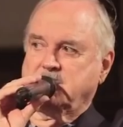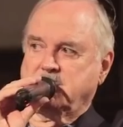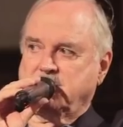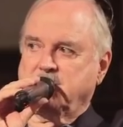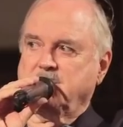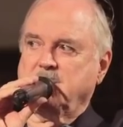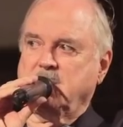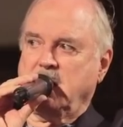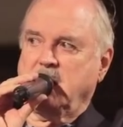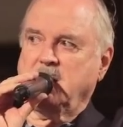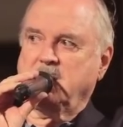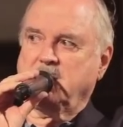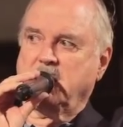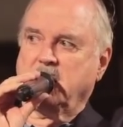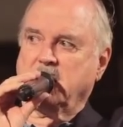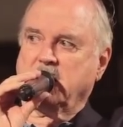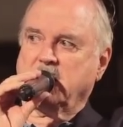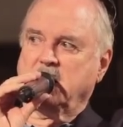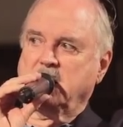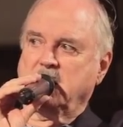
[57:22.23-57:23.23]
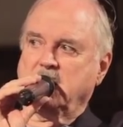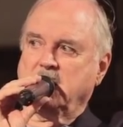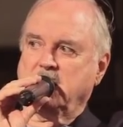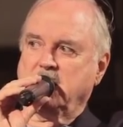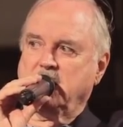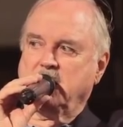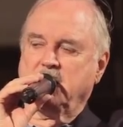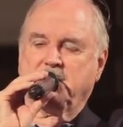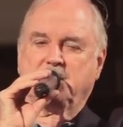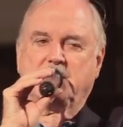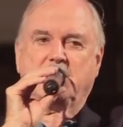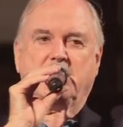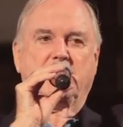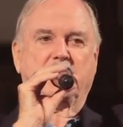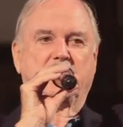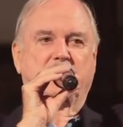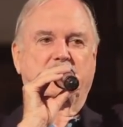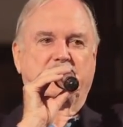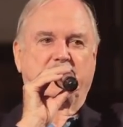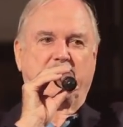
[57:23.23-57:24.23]
create that kind of laughter
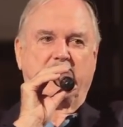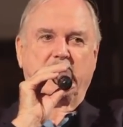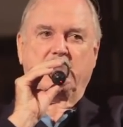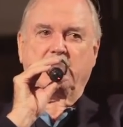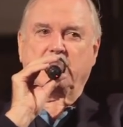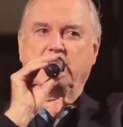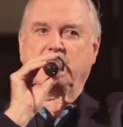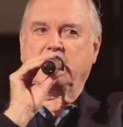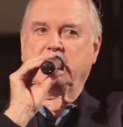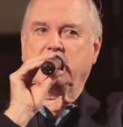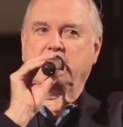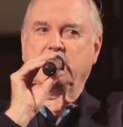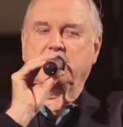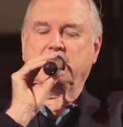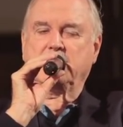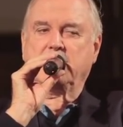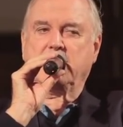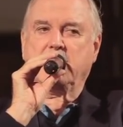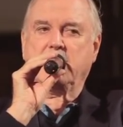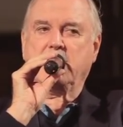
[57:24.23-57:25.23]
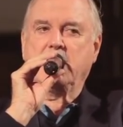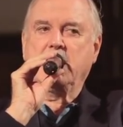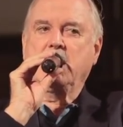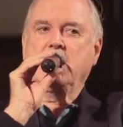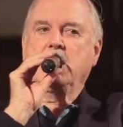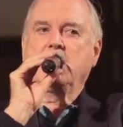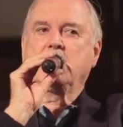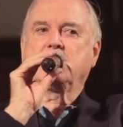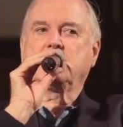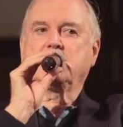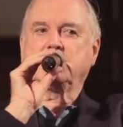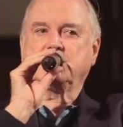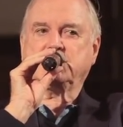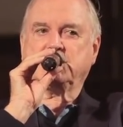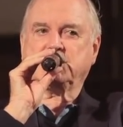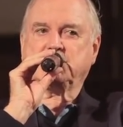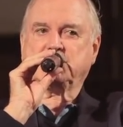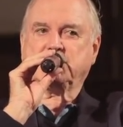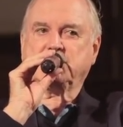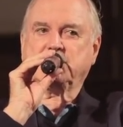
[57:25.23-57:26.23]
and fail here and there than
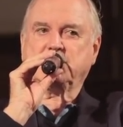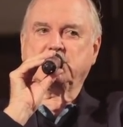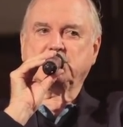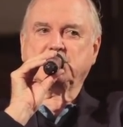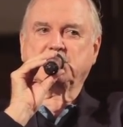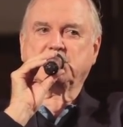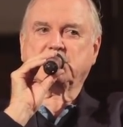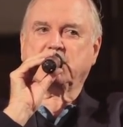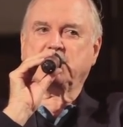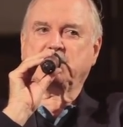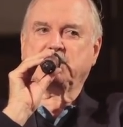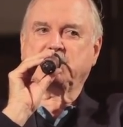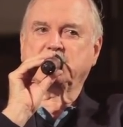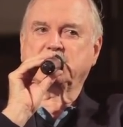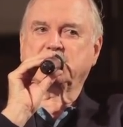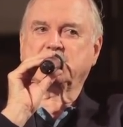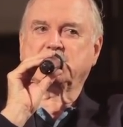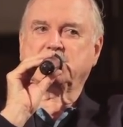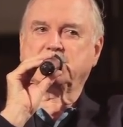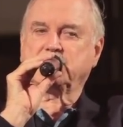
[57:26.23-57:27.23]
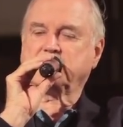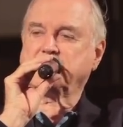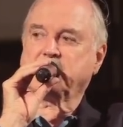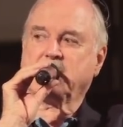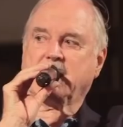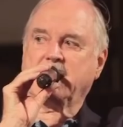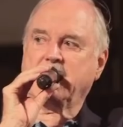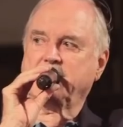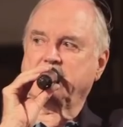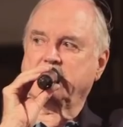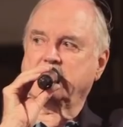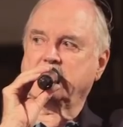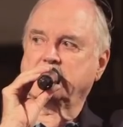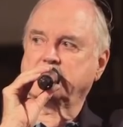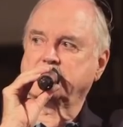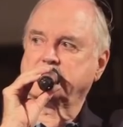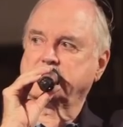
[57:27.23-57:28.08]
just to do stuff that's sort of clever.